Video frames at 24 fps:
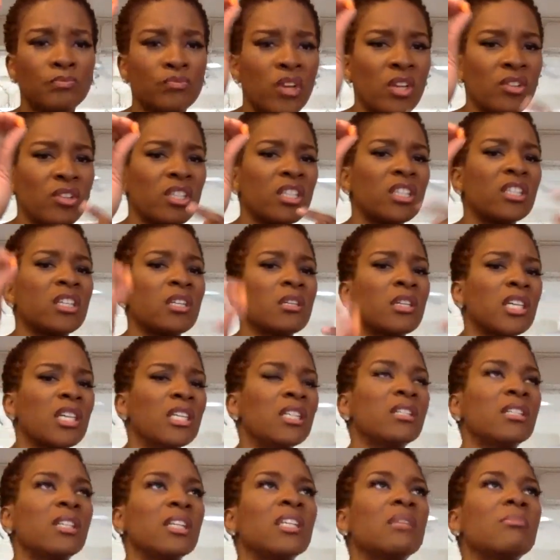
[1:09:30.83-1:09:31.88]
And then
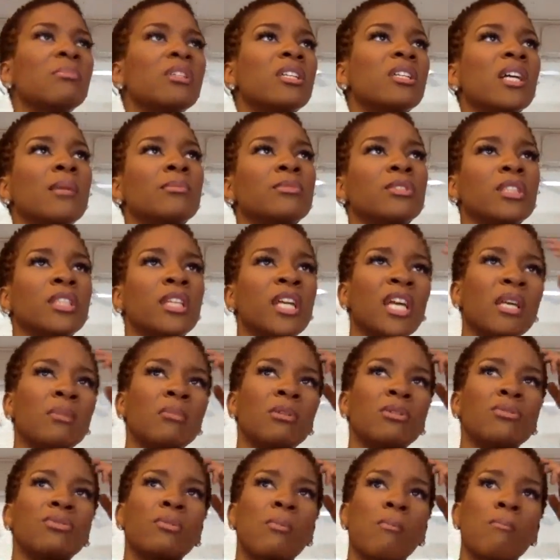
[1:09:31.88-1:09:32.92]
it becomes a game
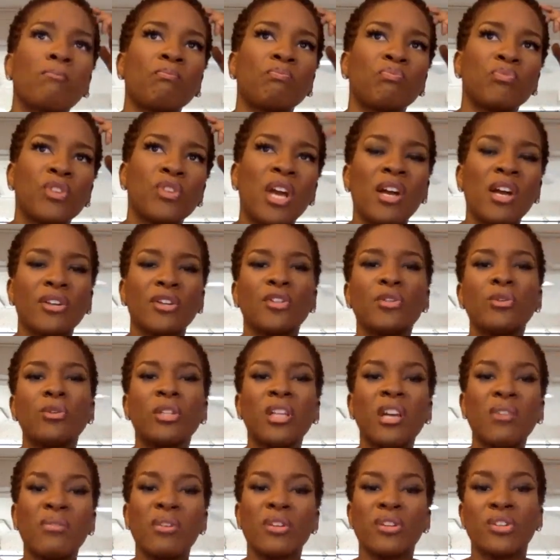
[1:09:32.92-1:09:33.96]
of how can you
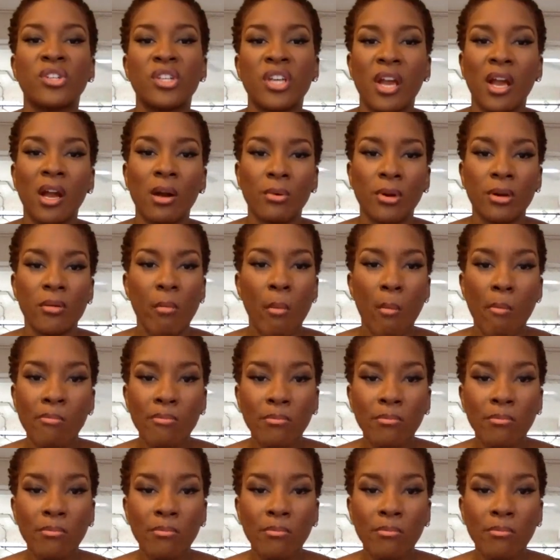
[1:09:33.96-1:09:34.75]
leverage the hour?